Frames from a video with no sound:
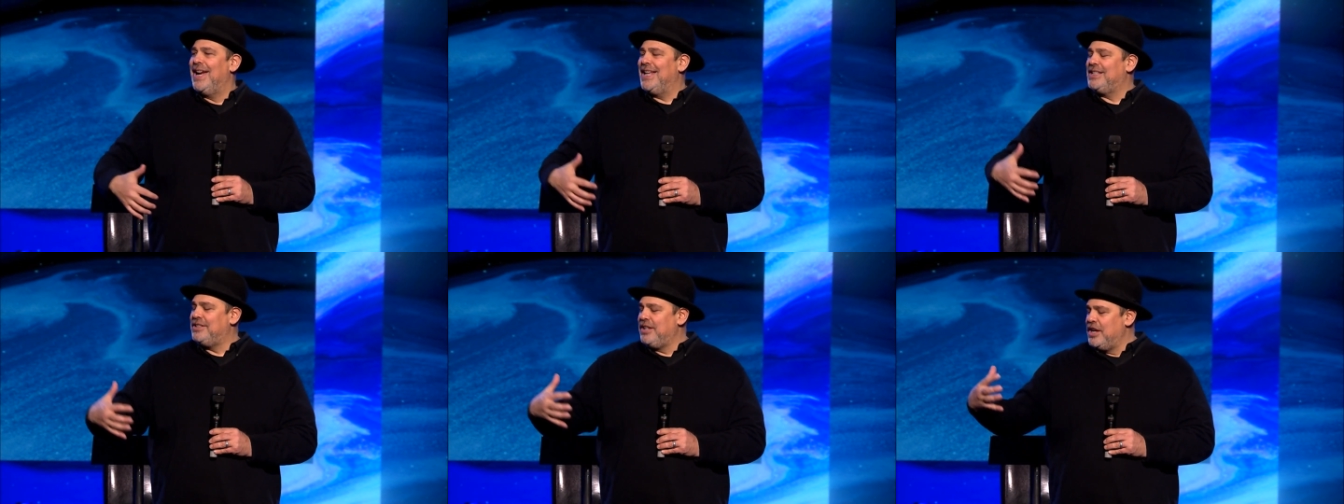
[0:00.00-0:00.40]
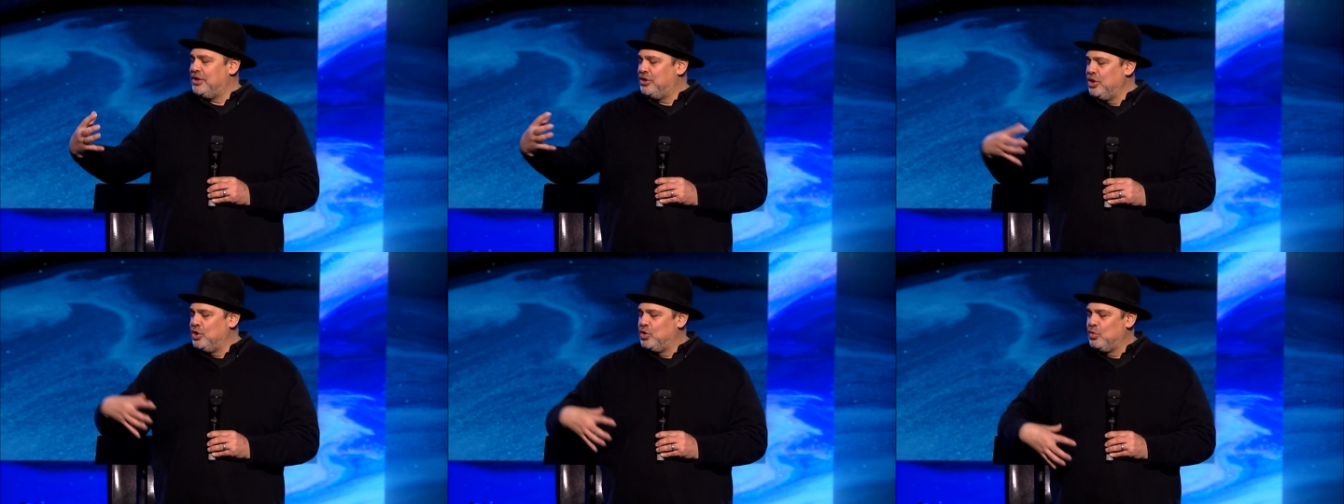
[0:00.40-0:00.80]
it's
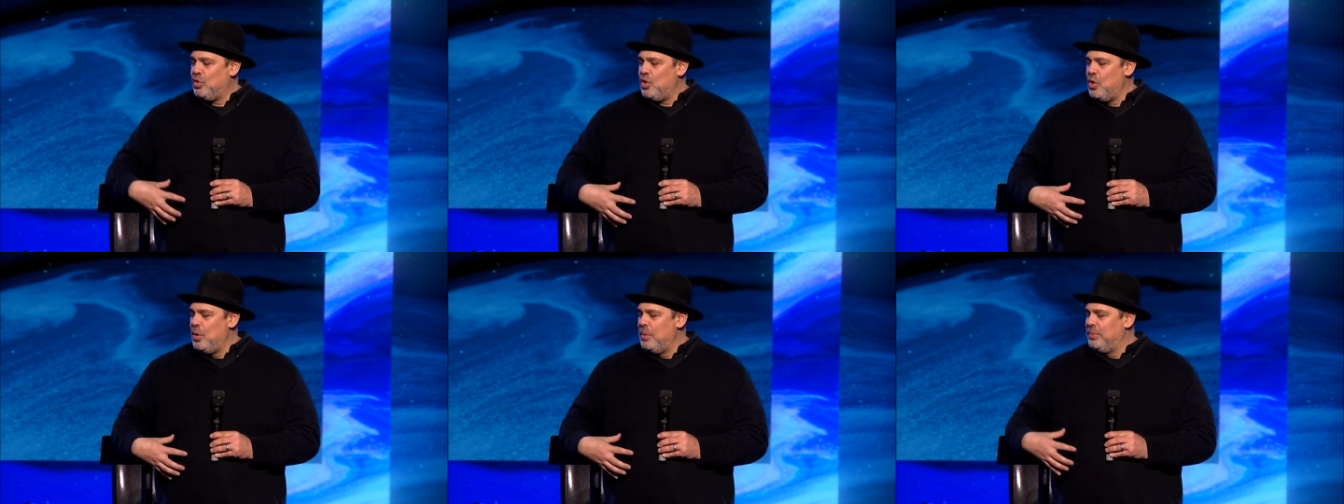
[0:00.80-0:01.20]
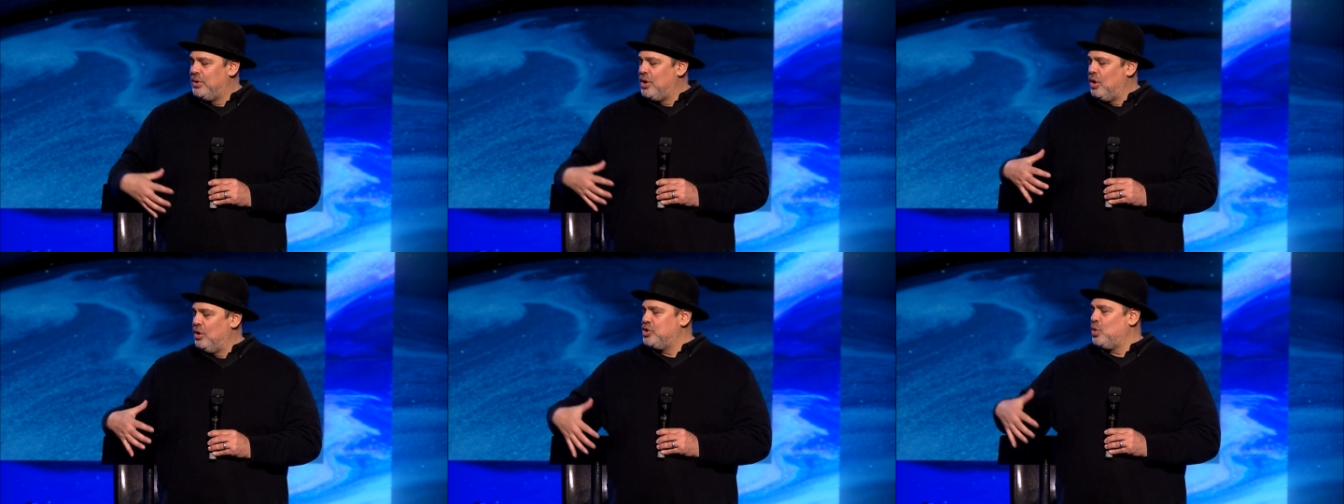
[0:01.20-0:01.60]
like the groom
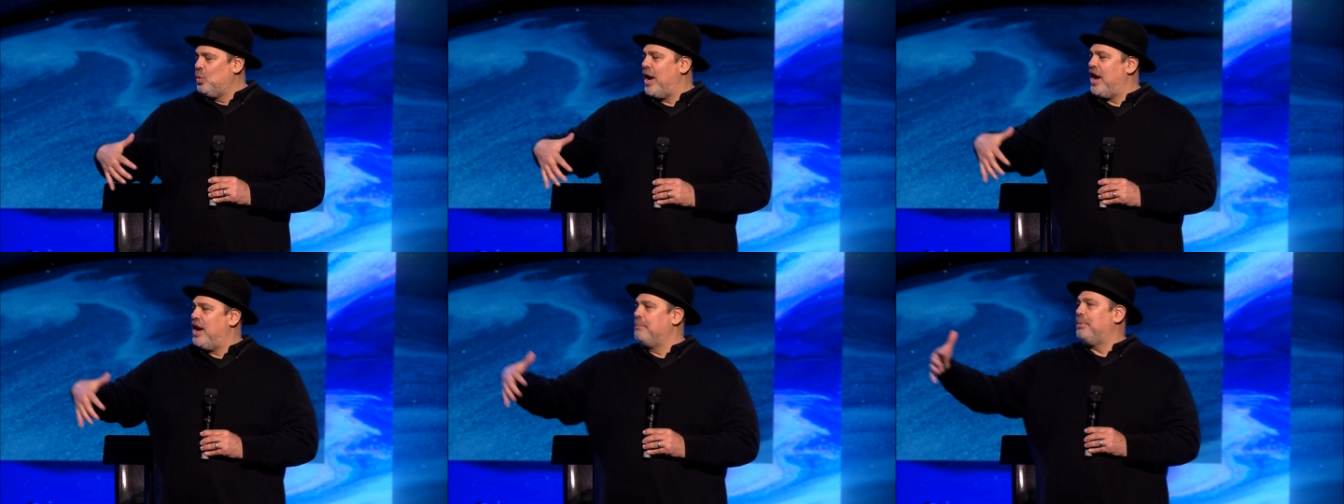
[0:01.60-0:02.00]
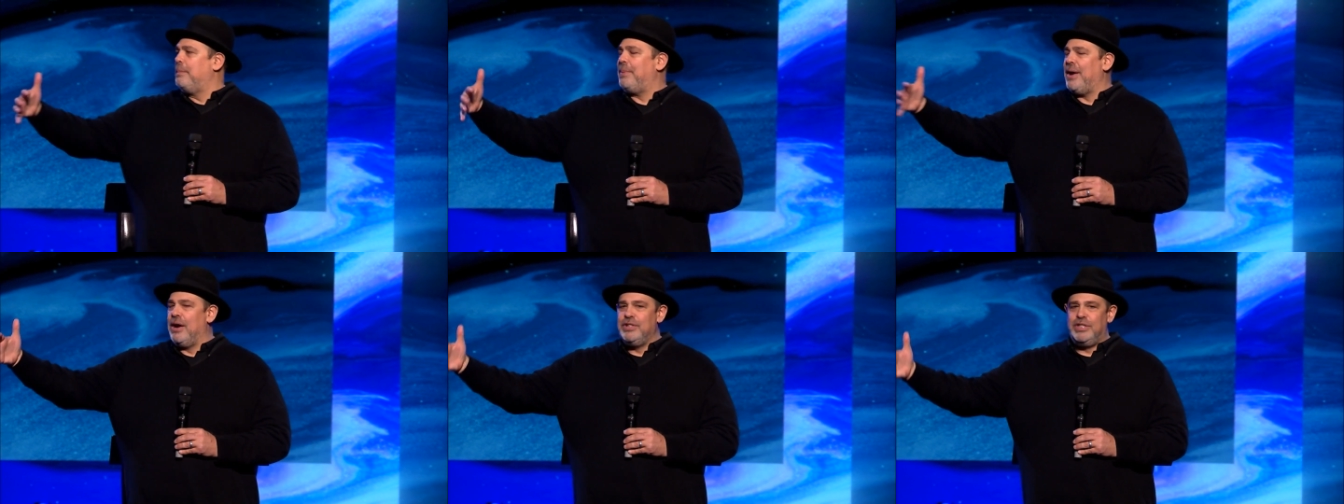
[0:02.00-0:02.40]
goes away and
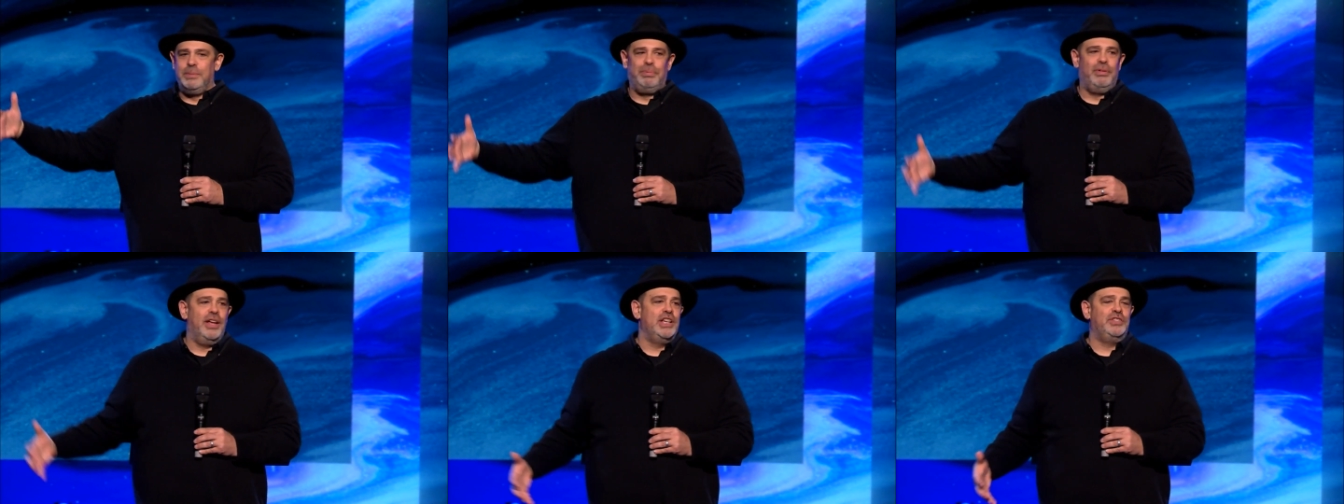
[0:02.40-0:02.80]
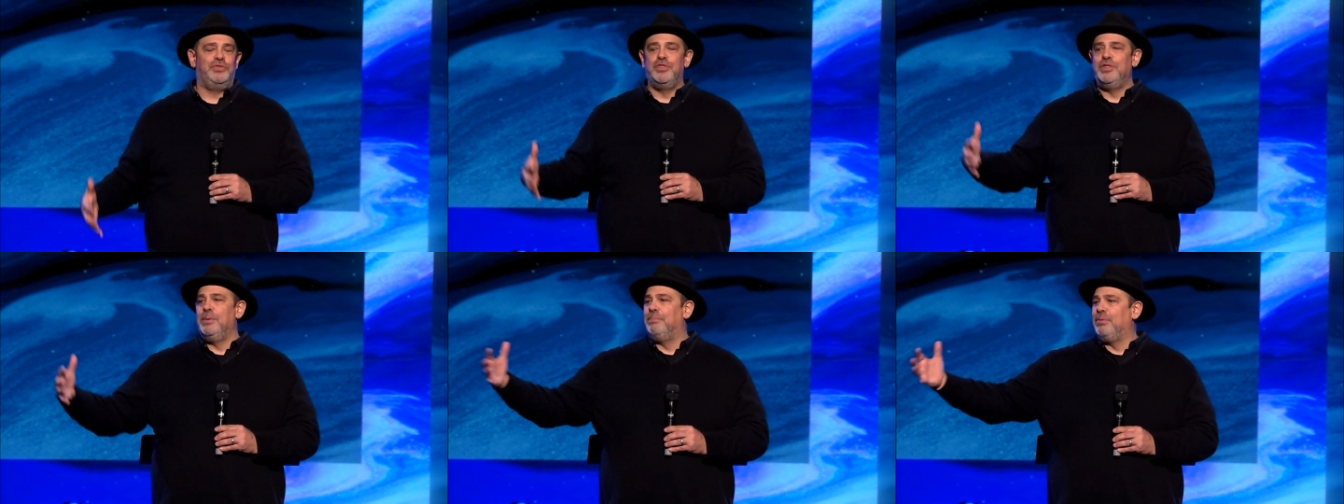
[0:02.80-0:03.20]
prepares the place
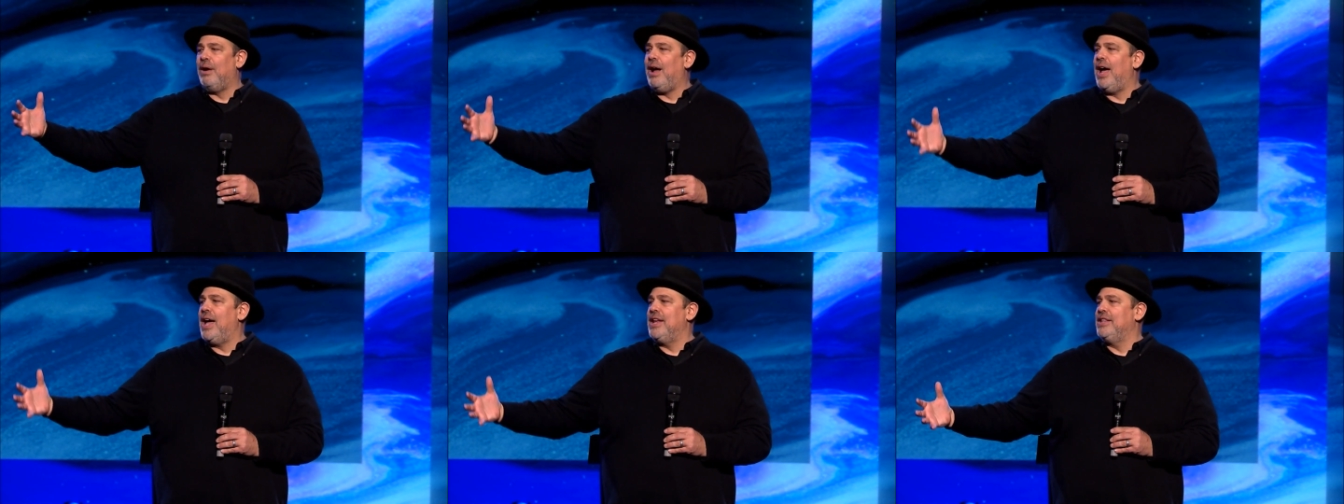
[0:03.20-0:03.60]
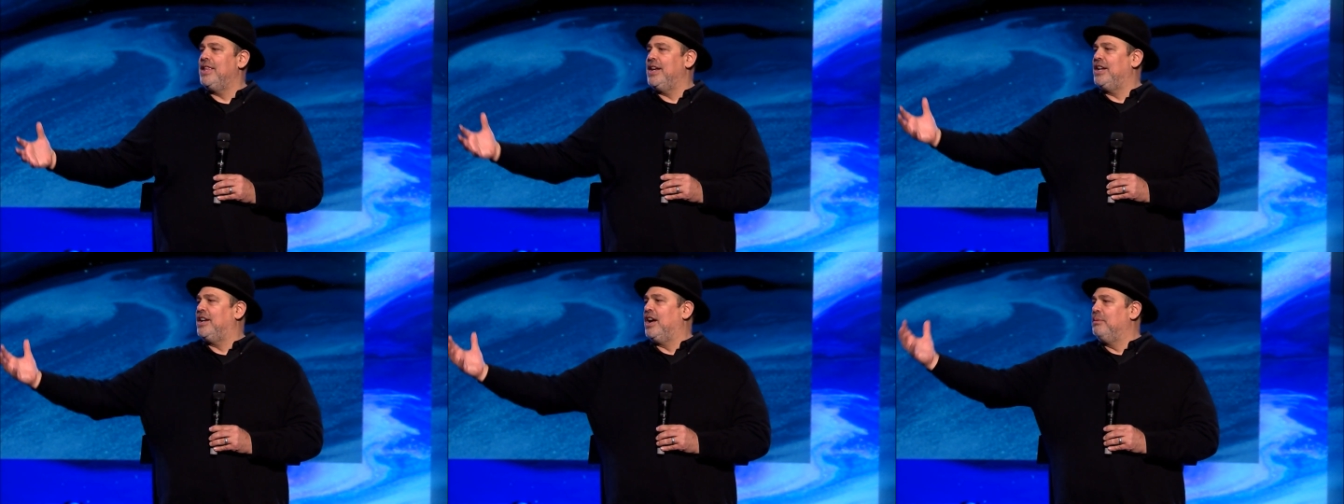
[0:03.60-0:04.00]
for the bride, and
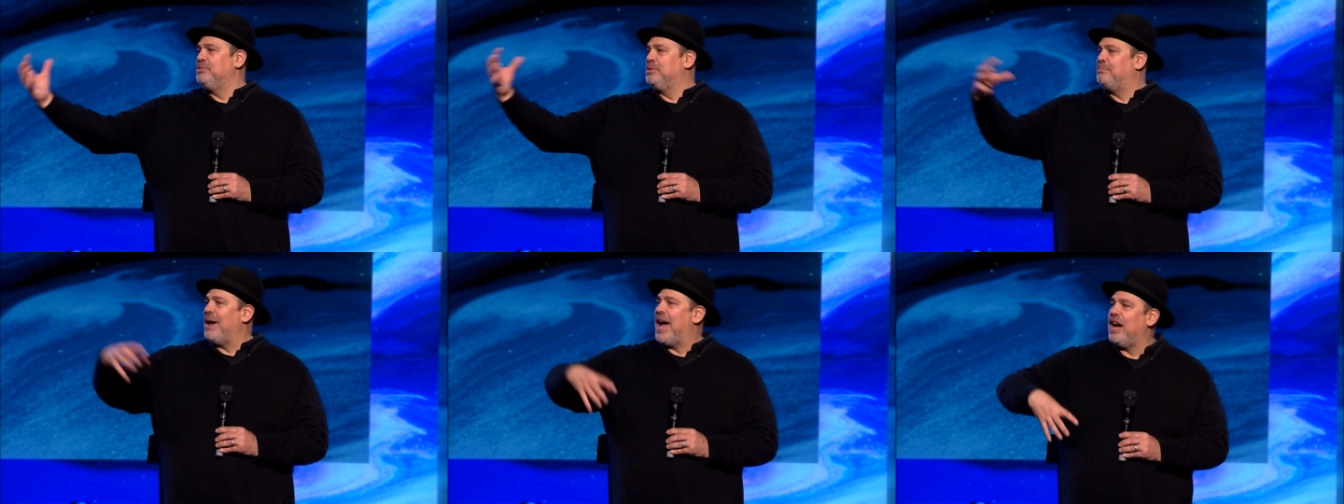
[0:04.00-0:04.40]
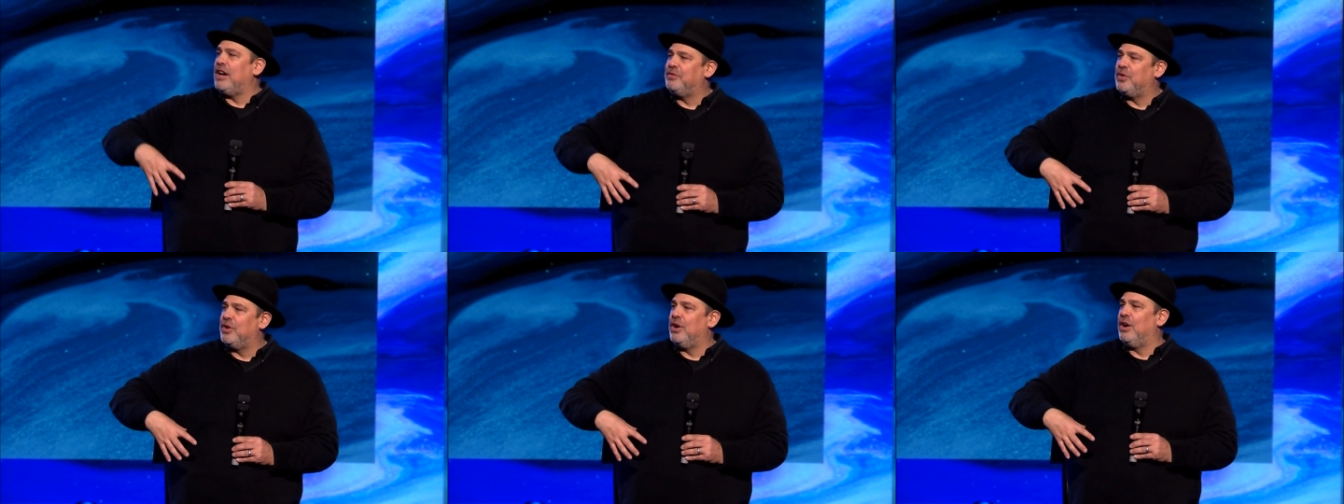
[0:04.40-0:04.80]
then he comes
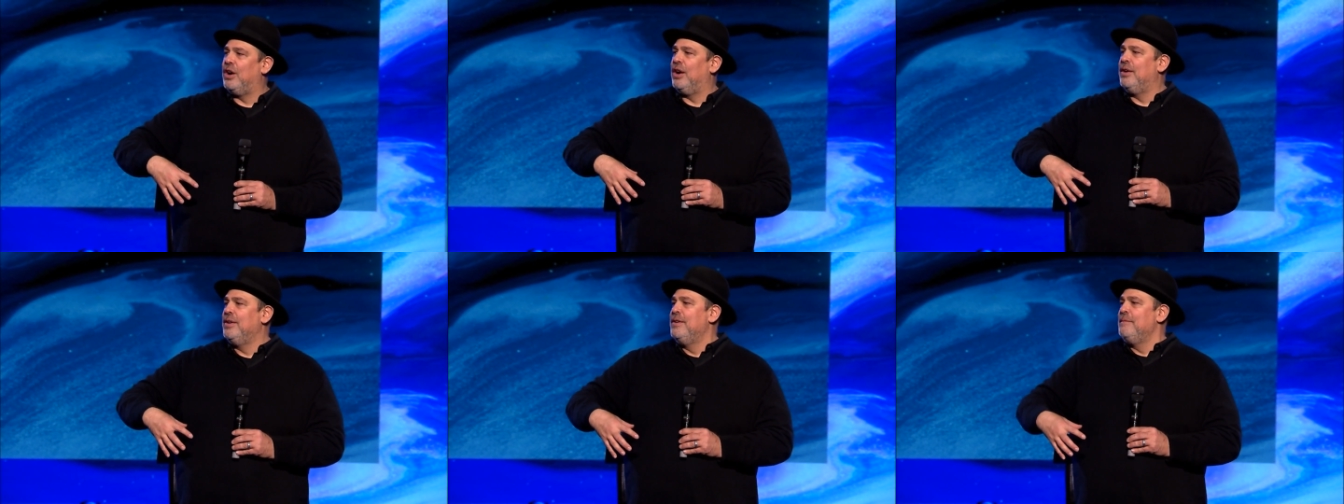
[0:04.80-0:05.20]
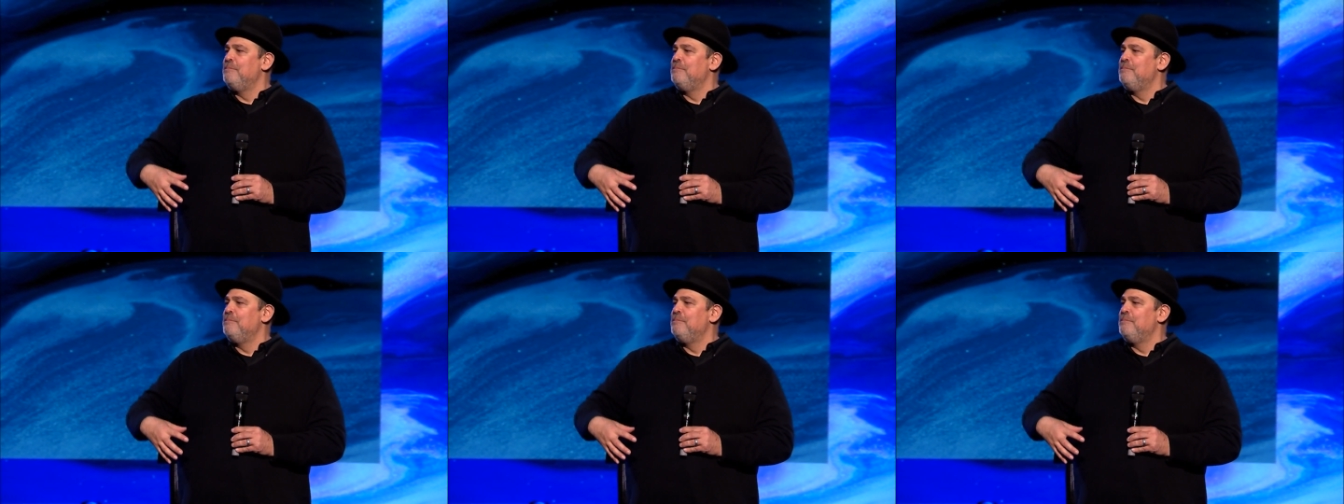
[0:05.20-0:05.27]
back for her.